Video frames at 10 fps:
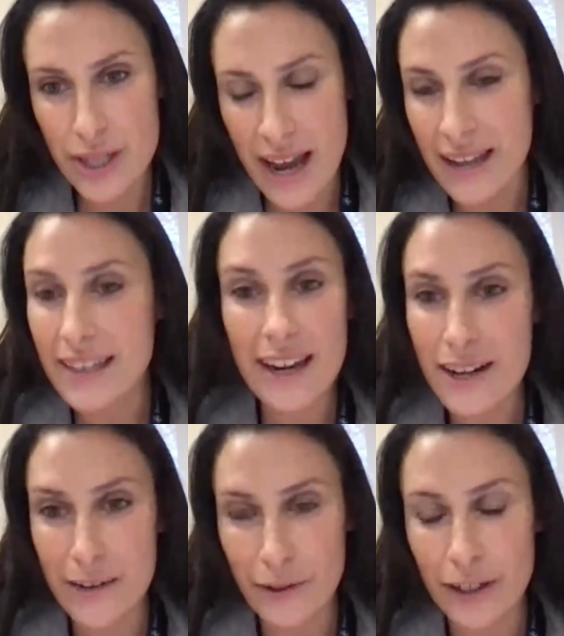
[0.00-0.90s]

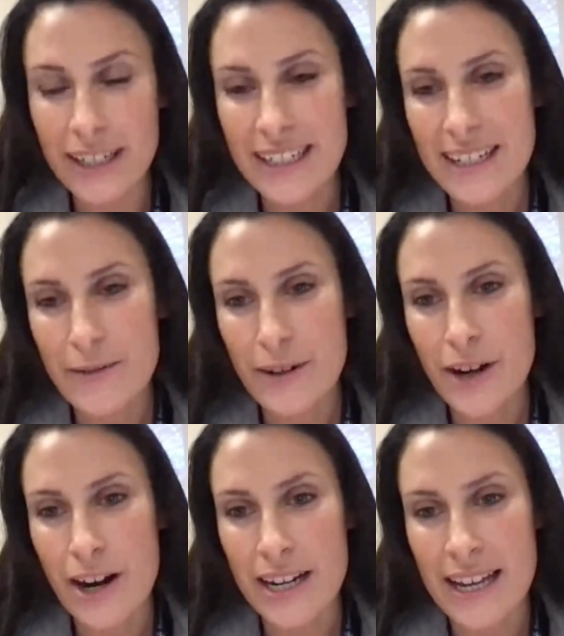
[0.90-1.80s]
caregiver
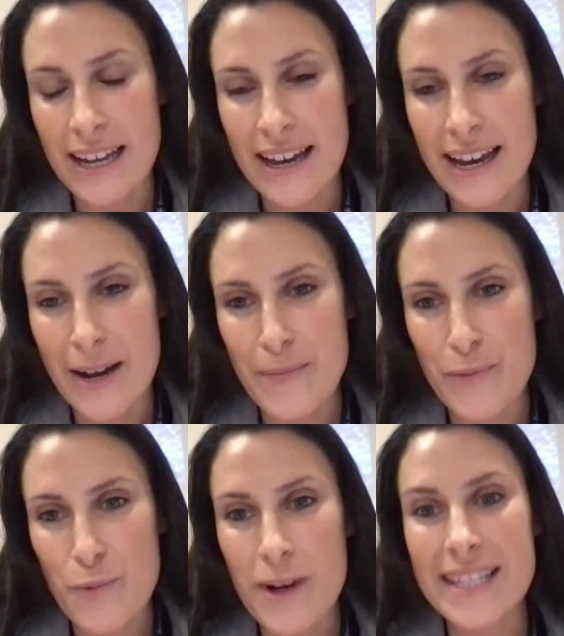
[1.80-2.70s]
regarding
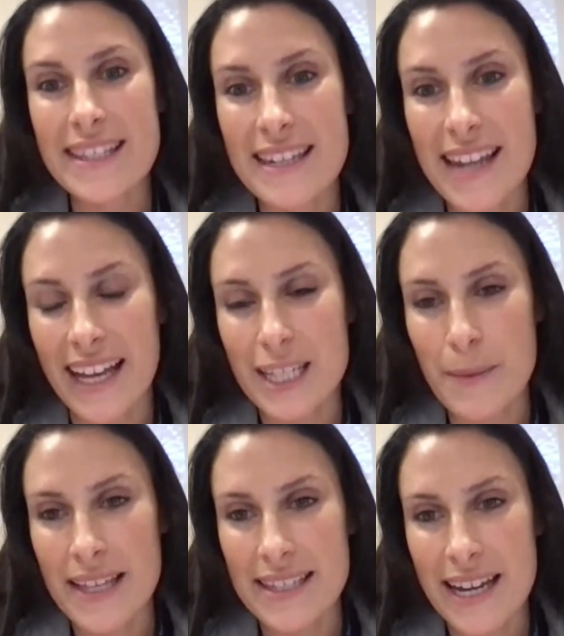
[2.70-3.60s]
what's the next
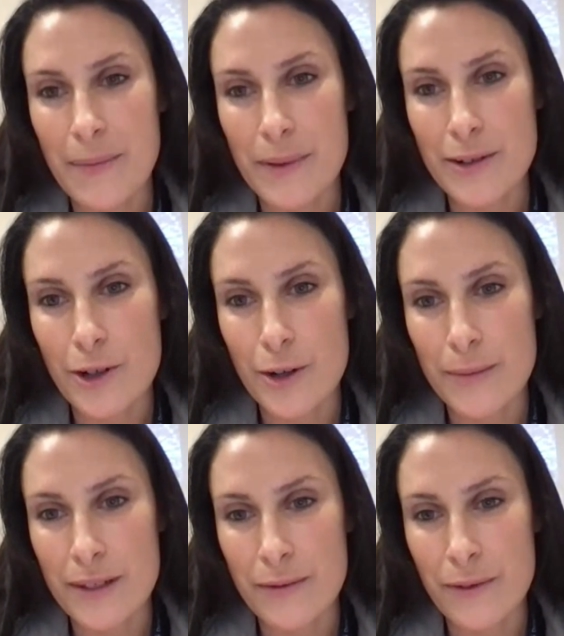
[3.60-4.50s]
best step in
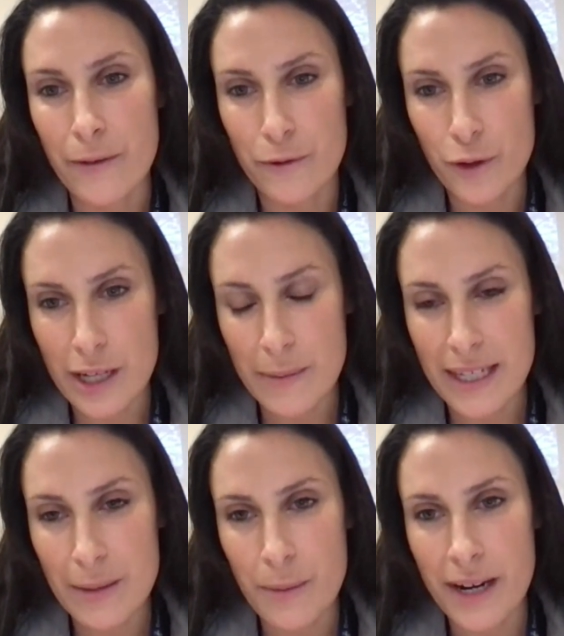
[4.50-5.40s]
terms of
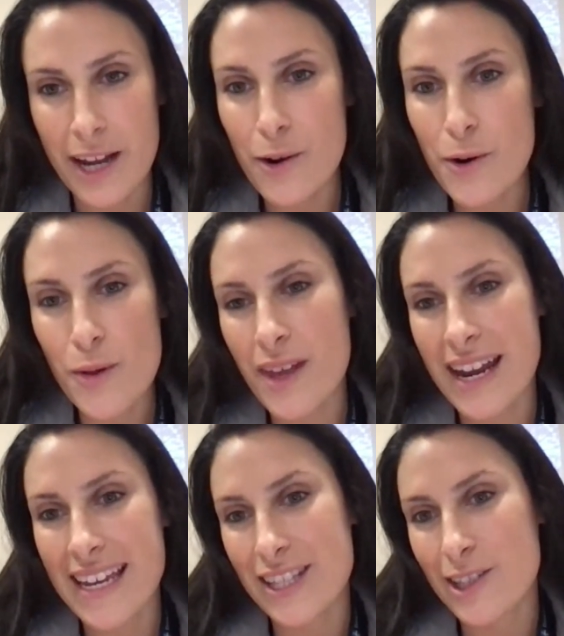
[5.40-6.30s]
treatment. But I don't know that
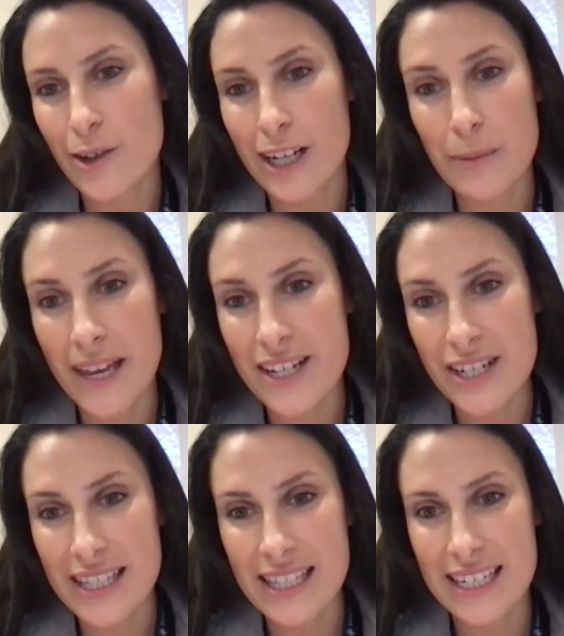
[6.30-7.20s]
I instruct
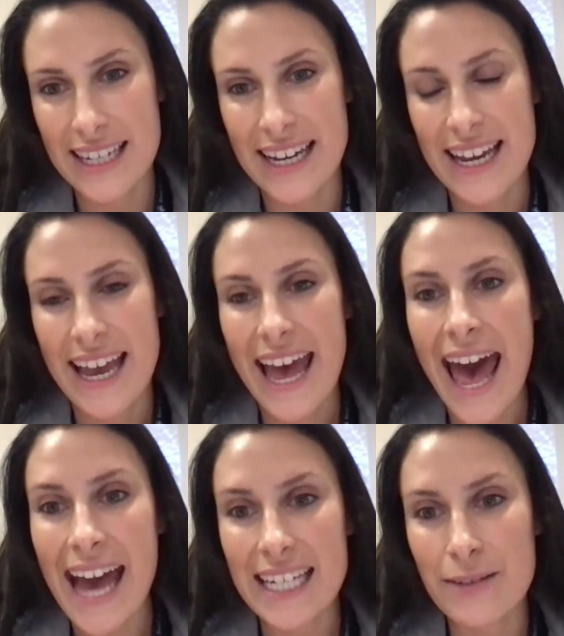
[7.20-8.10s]
patients to
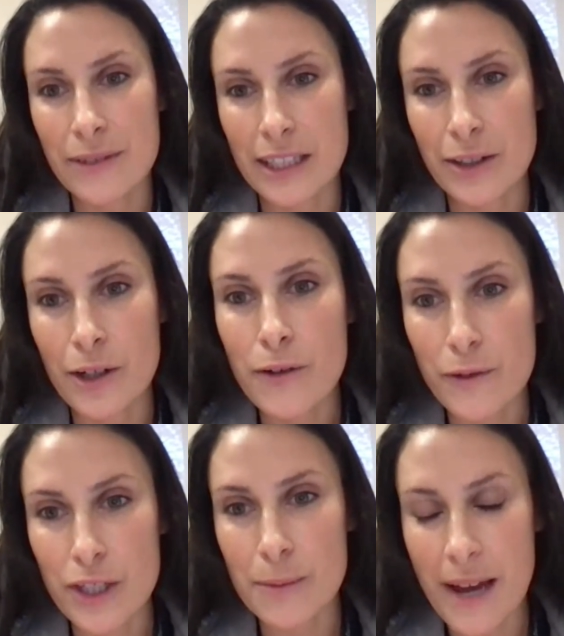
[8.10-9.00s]
actively look
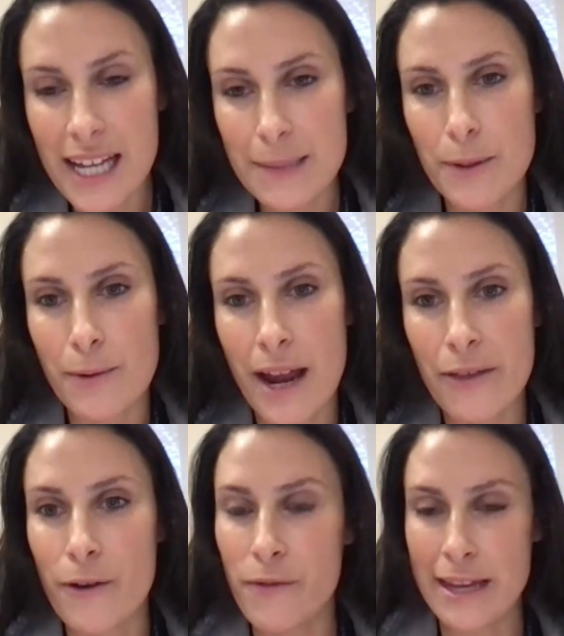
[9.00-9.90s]
for spots, but
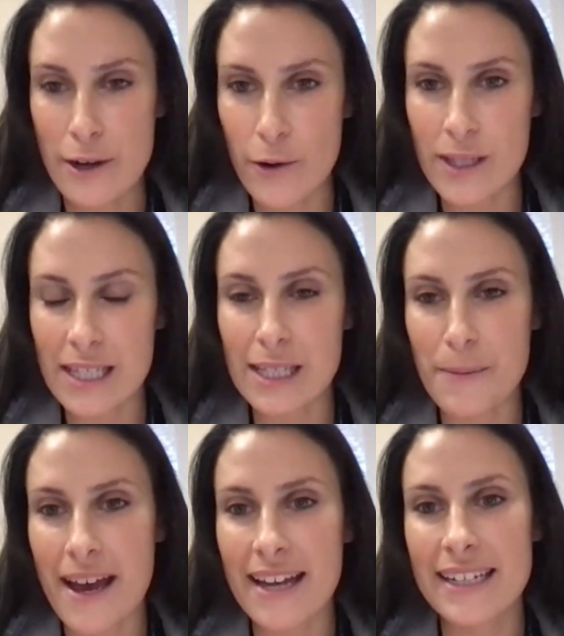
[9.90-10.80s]
rather if they notice a
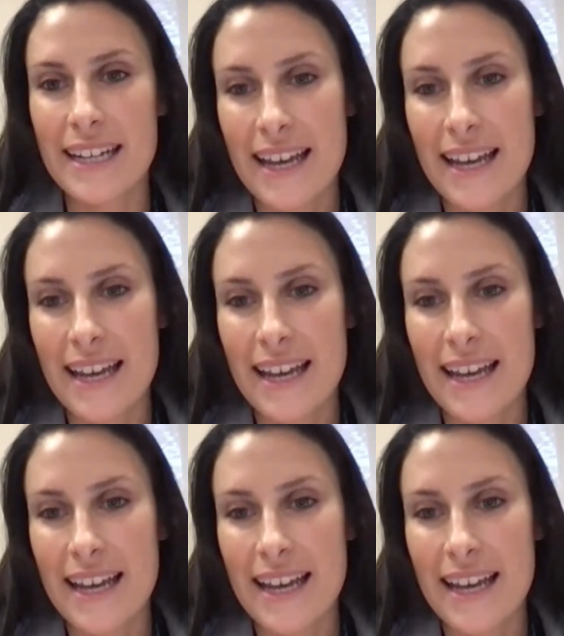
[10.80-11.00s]
spot,